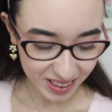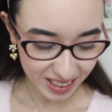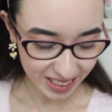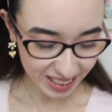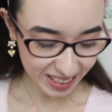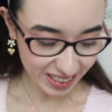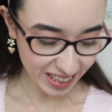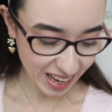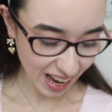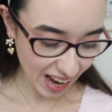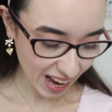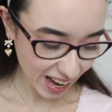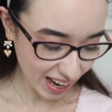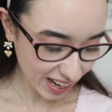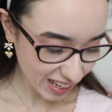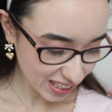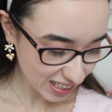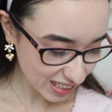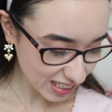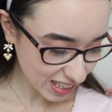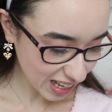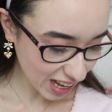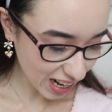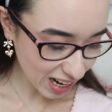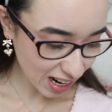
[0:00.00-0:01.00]
yeah,
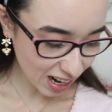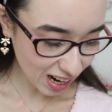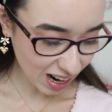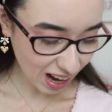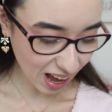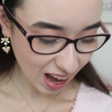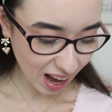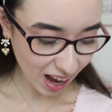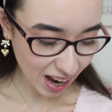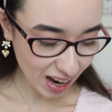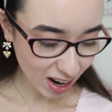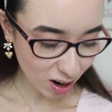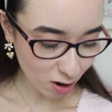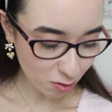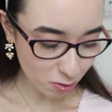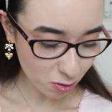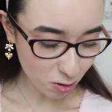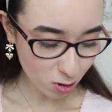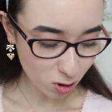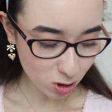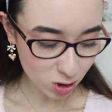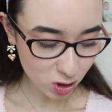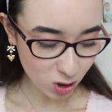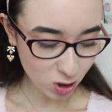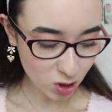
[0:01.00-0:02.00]
and then I of
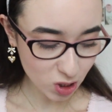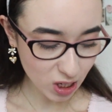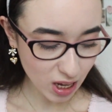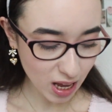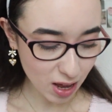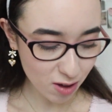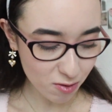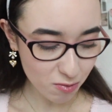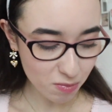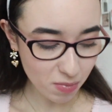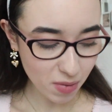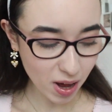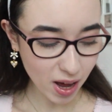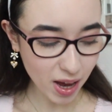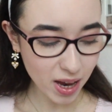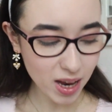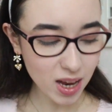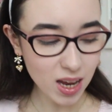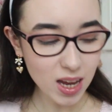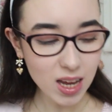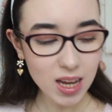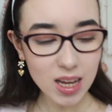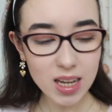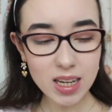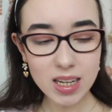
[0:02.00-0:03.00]
course also have
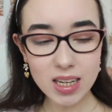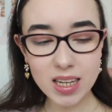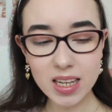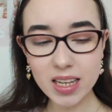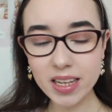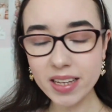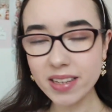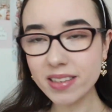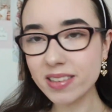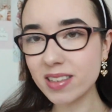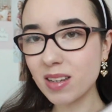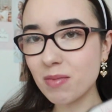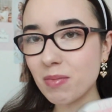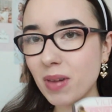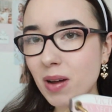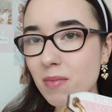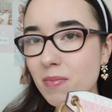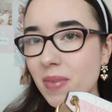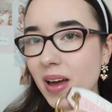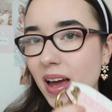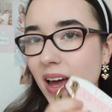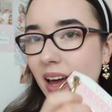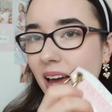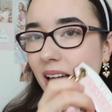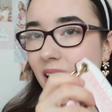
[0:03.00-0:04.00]
my keys in my
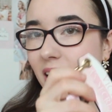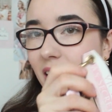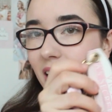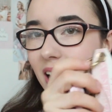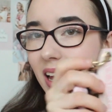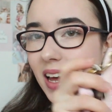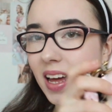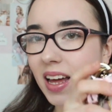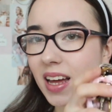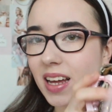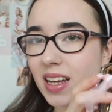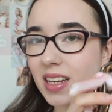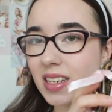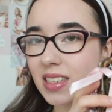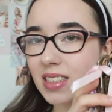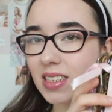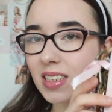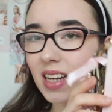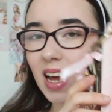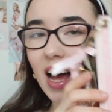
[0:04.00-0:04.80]
bag, and